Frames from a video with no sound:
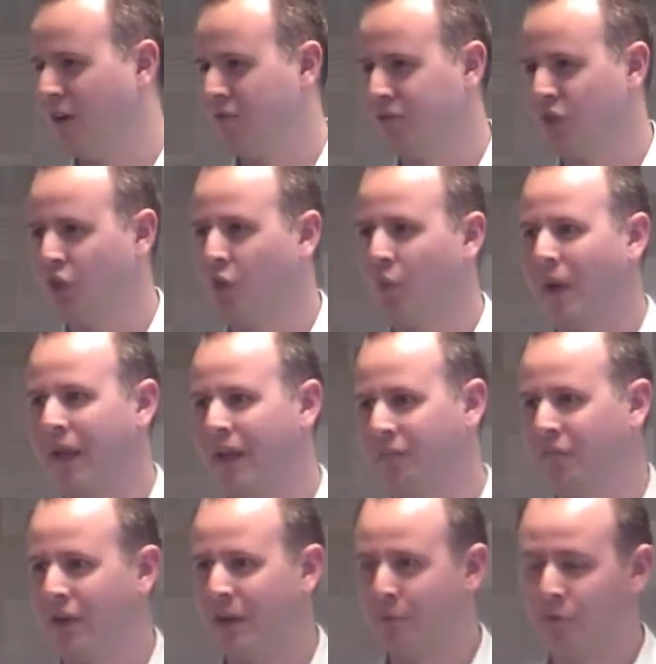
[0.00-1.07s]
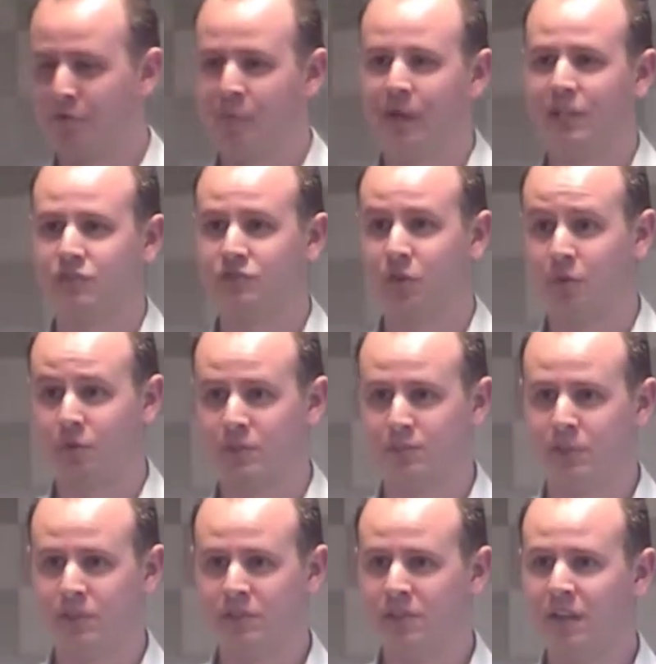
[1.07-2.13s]
Often you're waiting for a number of minutes for a
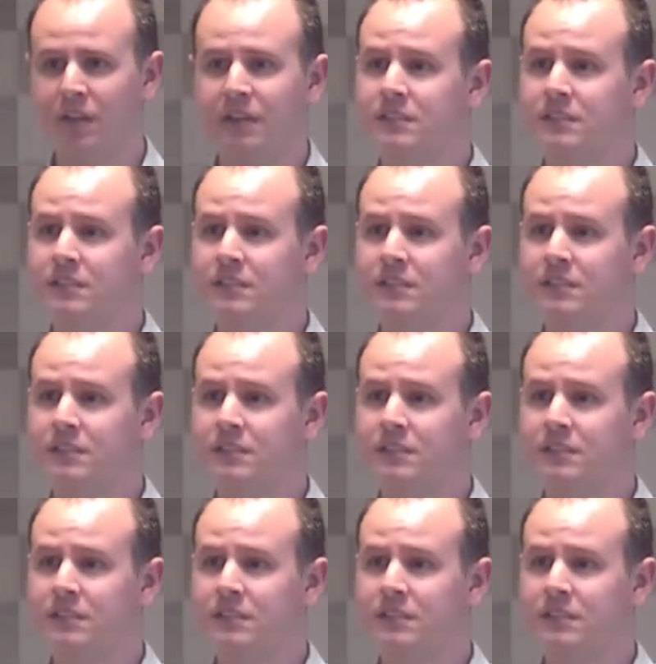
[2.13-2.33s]
response.